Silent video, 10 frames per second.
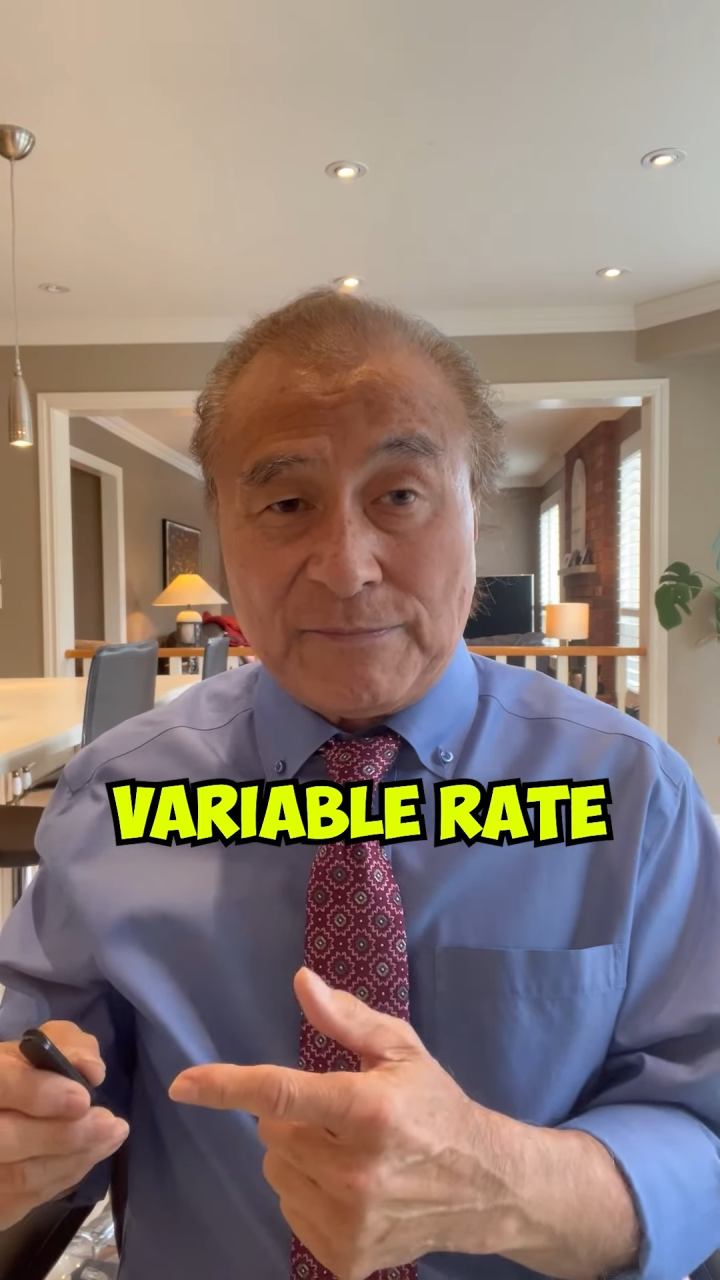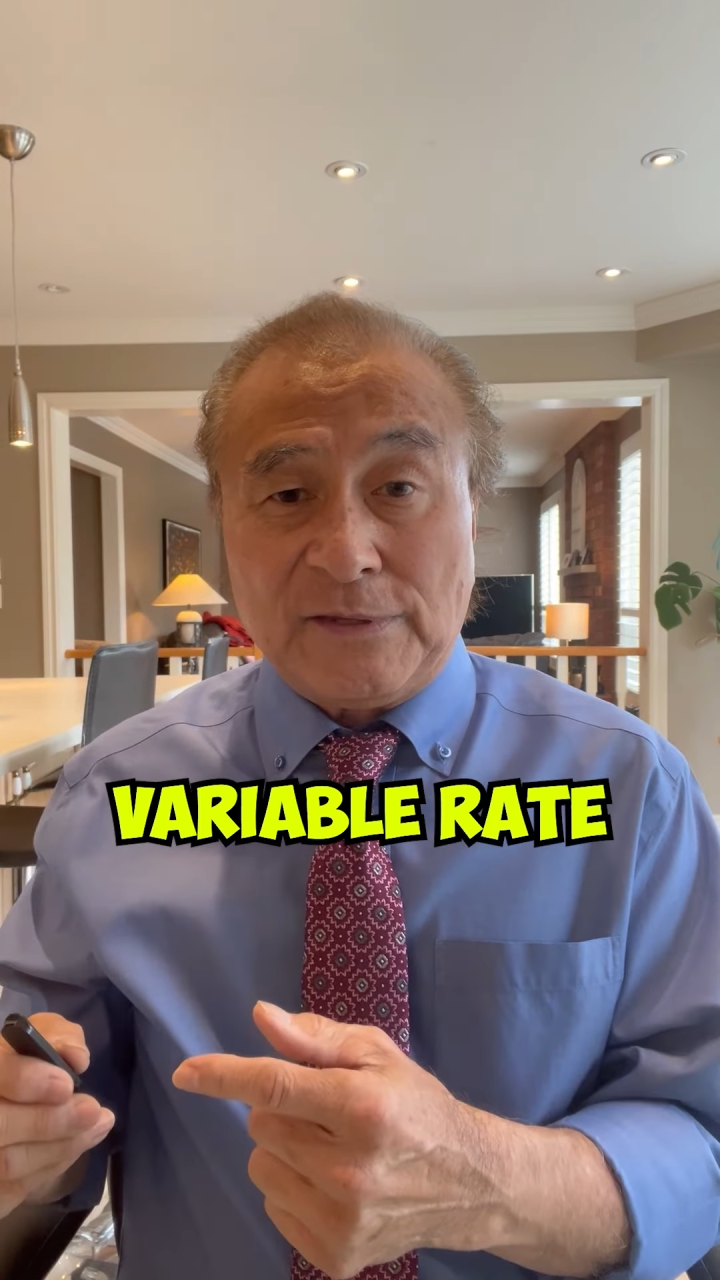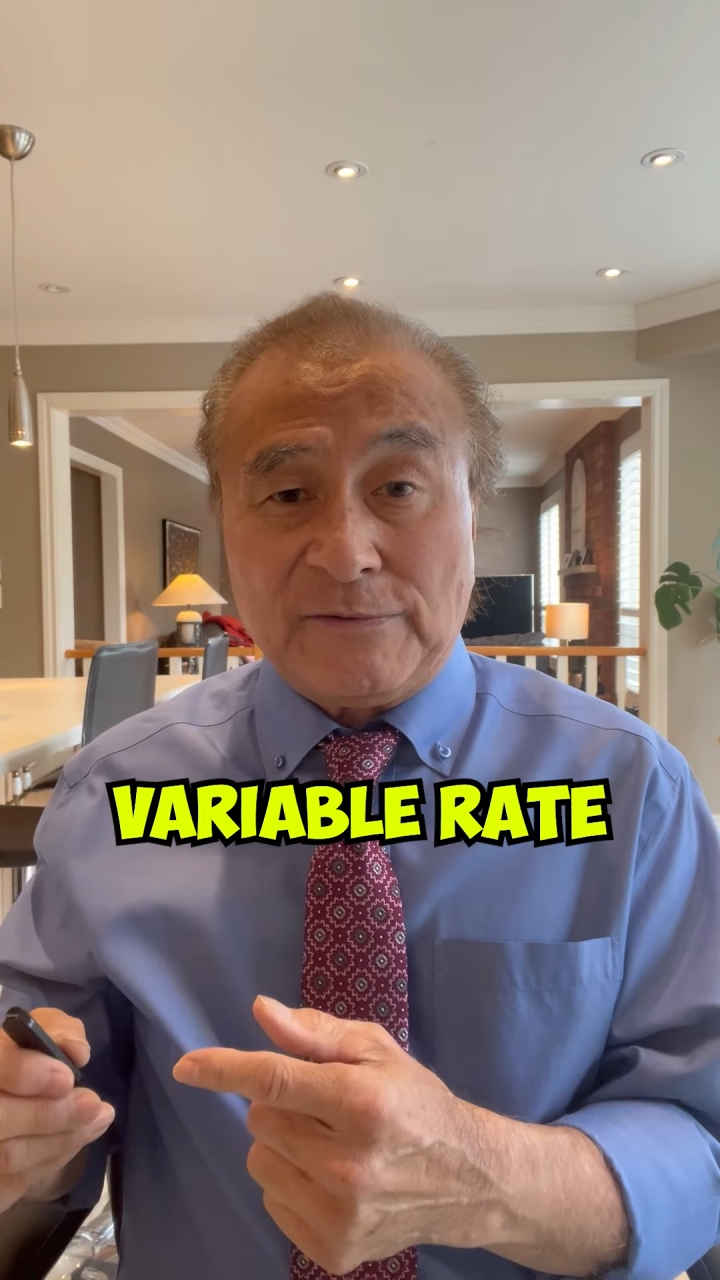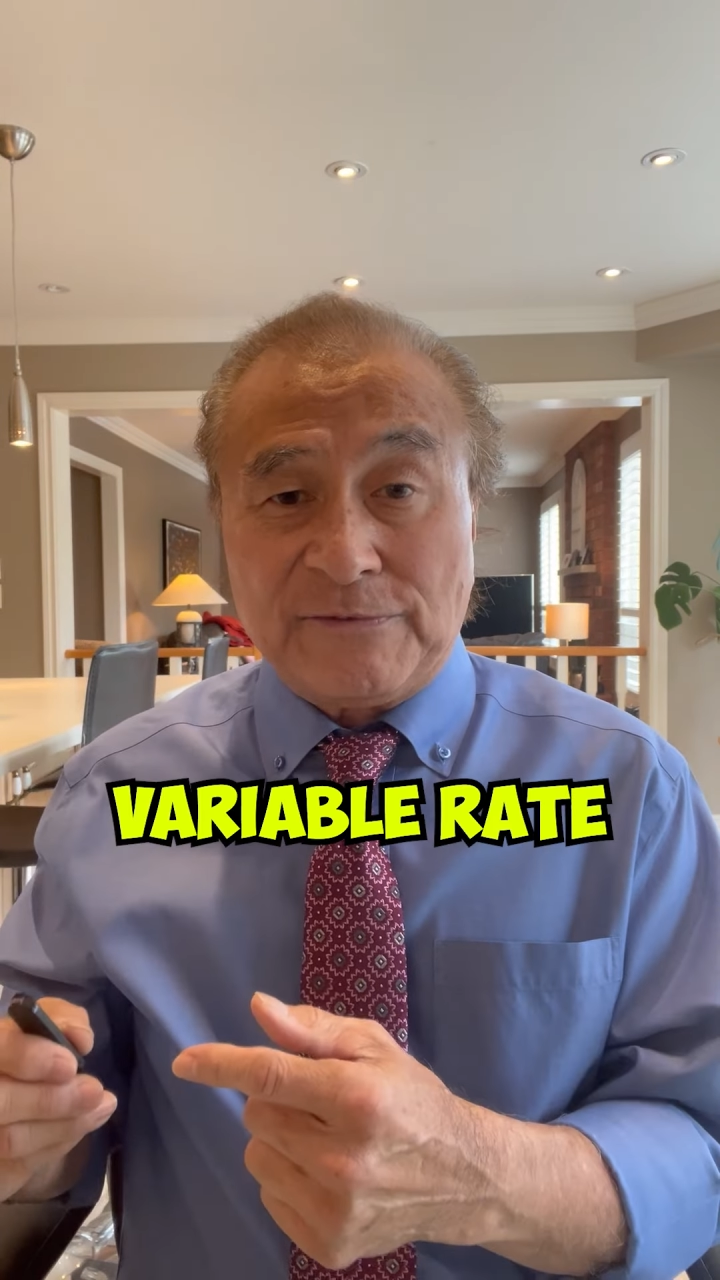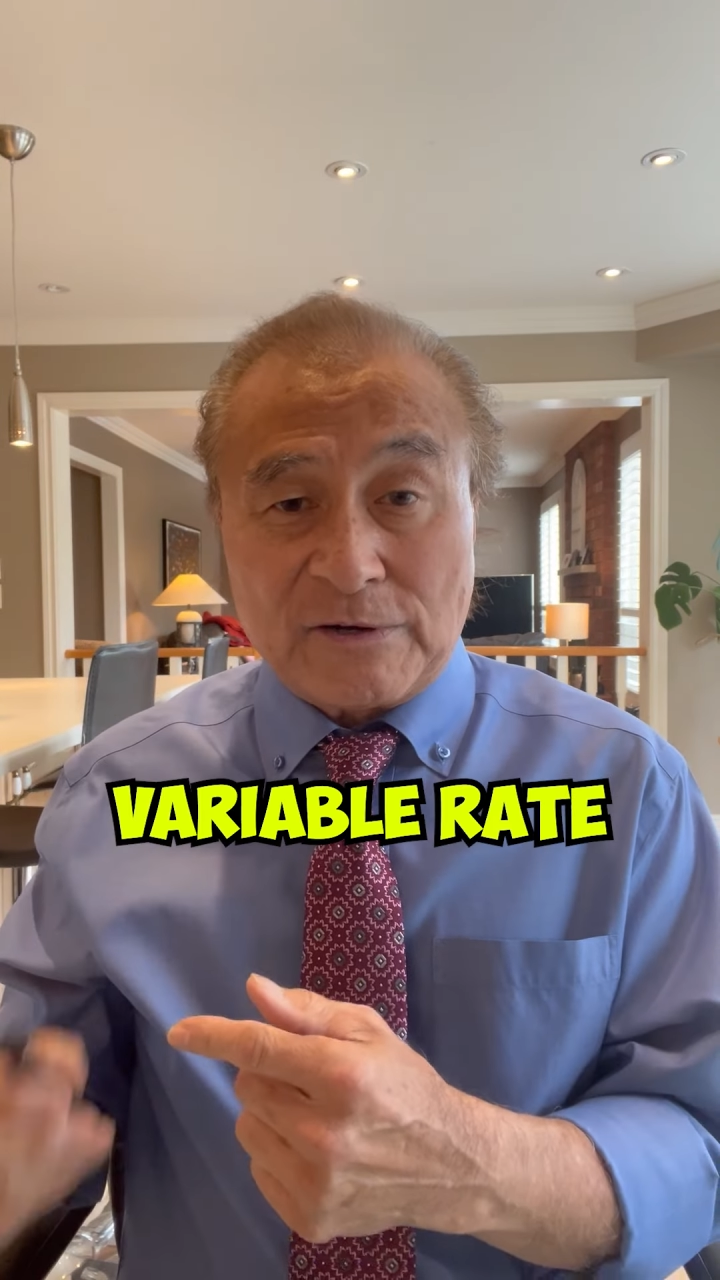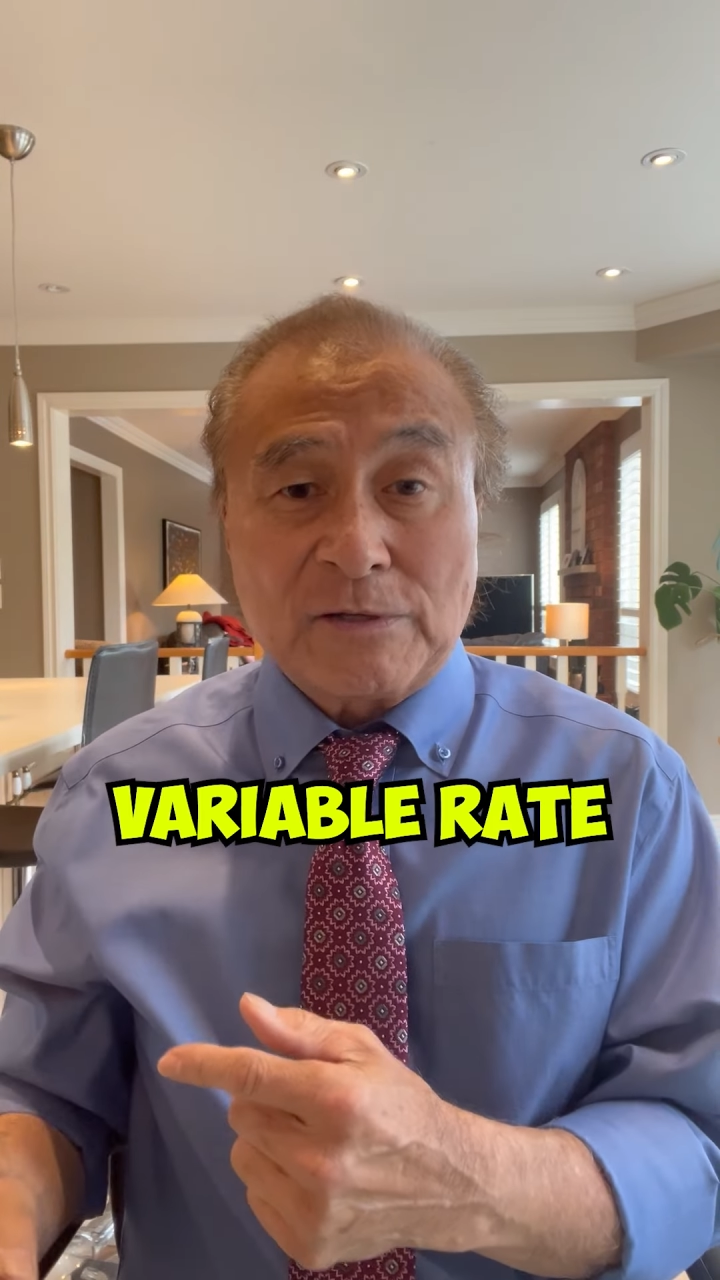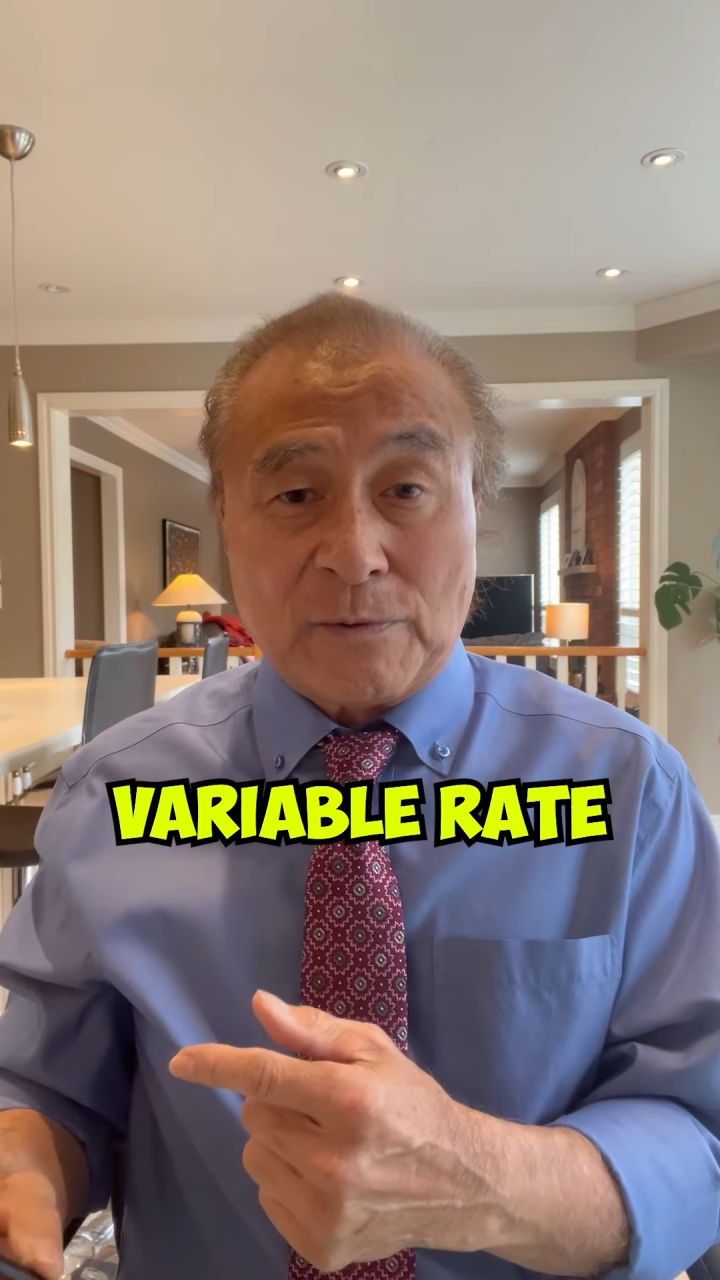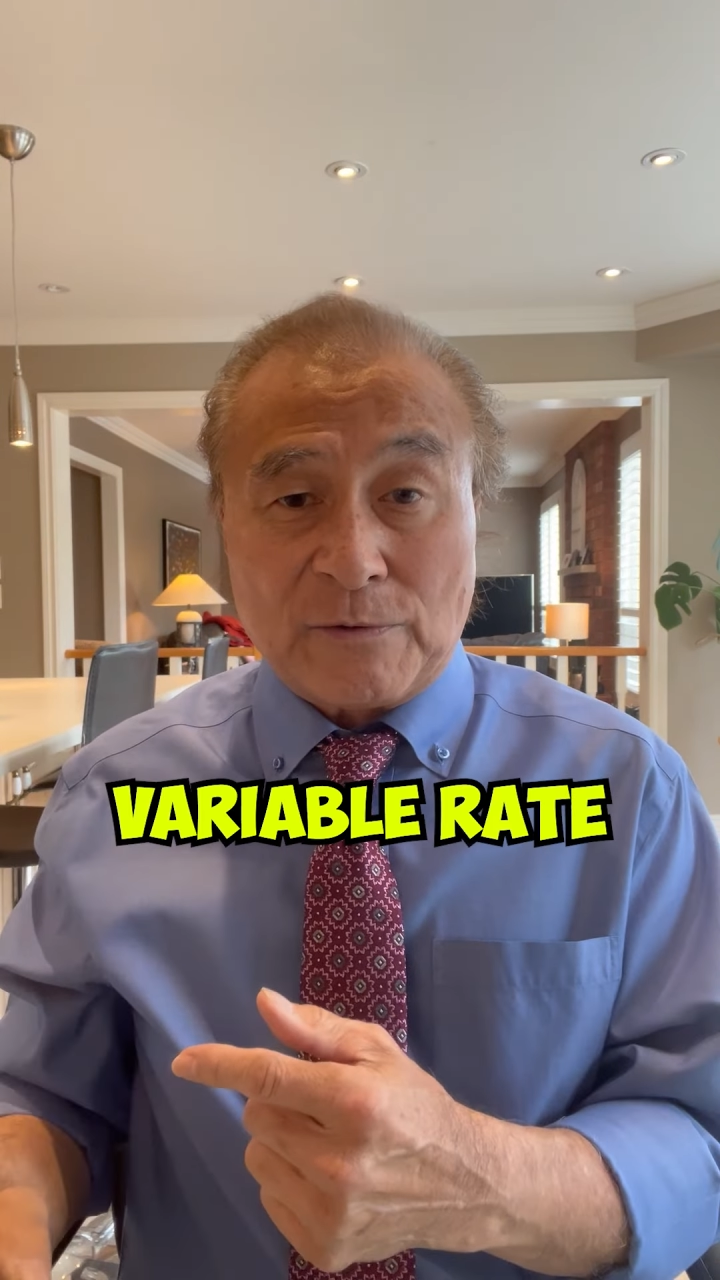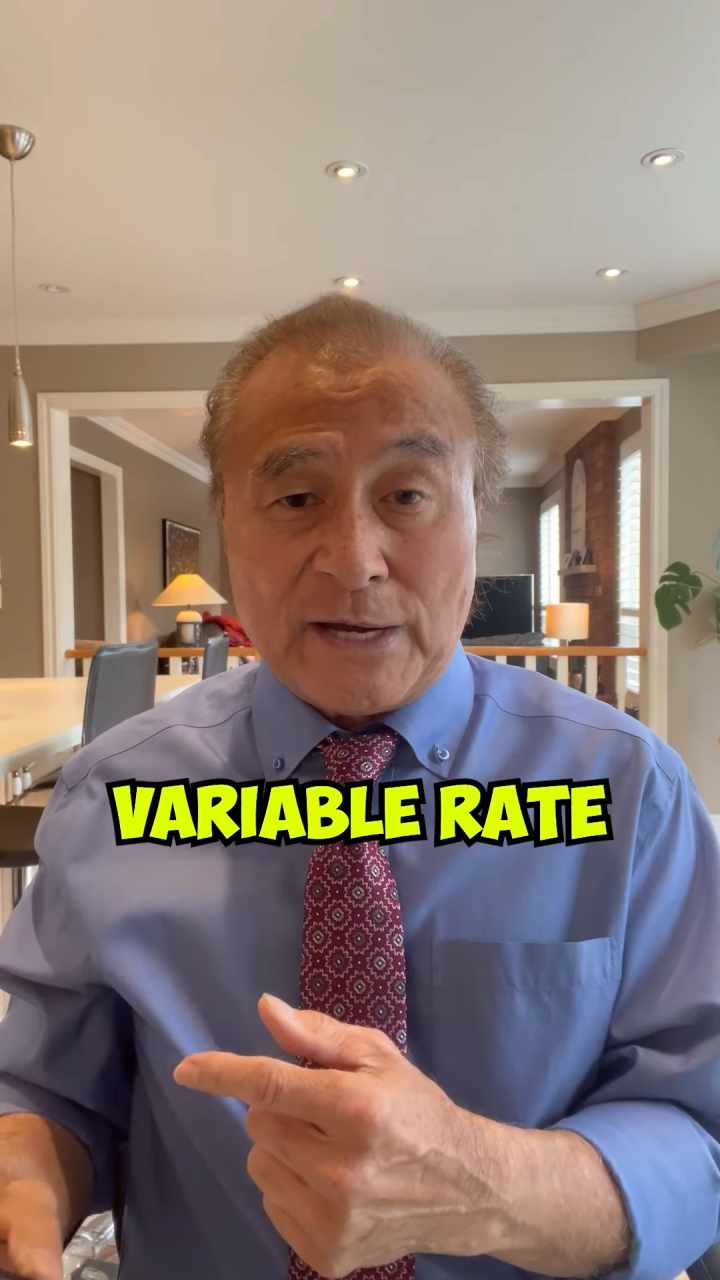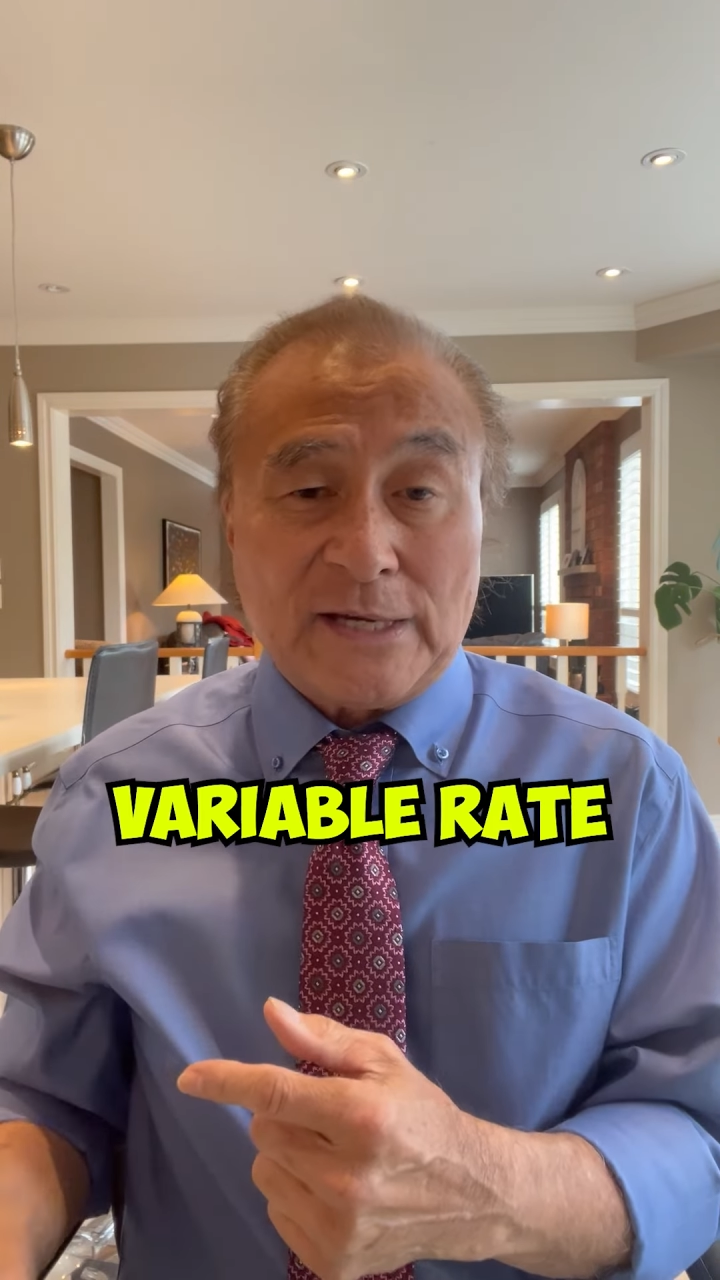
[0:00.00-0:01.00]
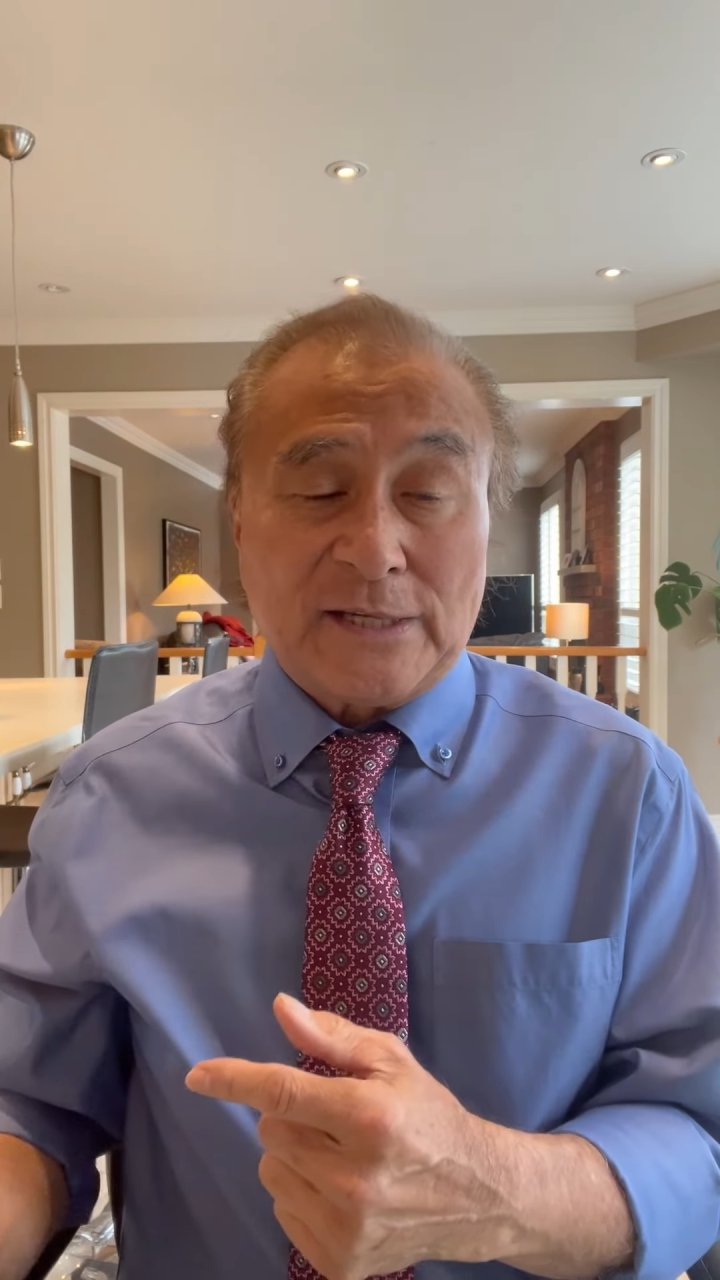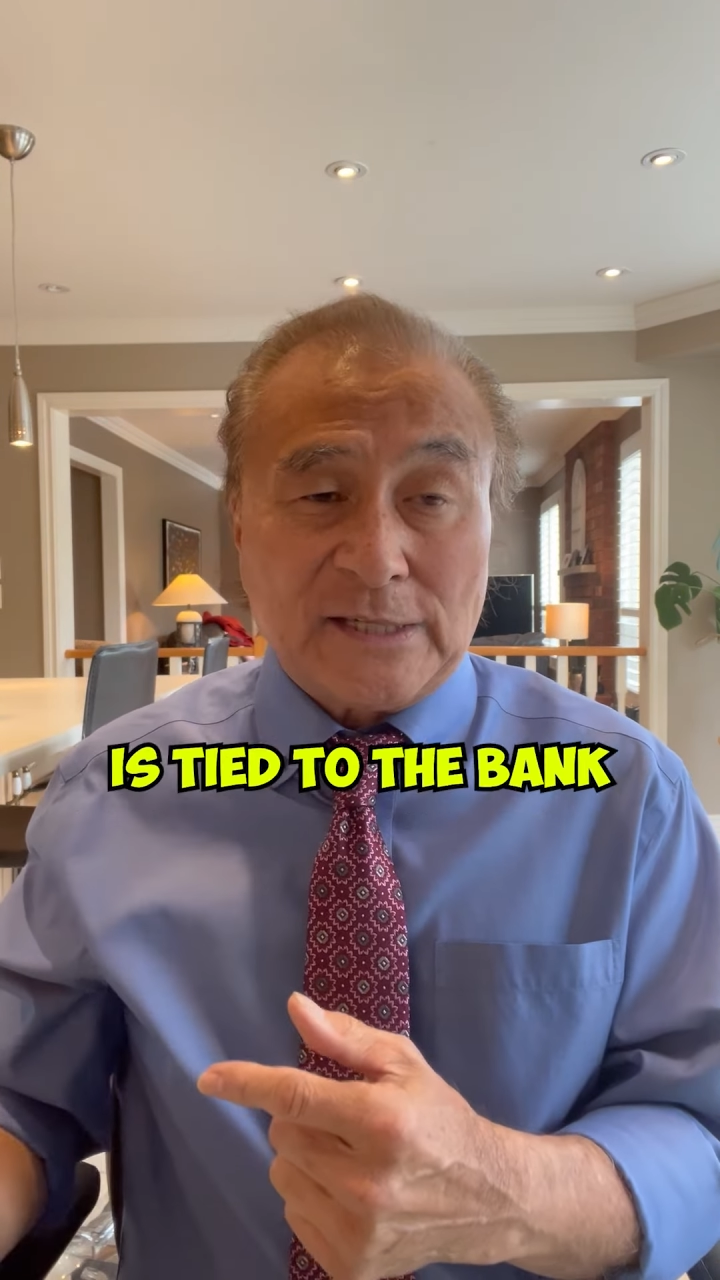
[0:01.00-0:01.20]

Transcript: the variable rate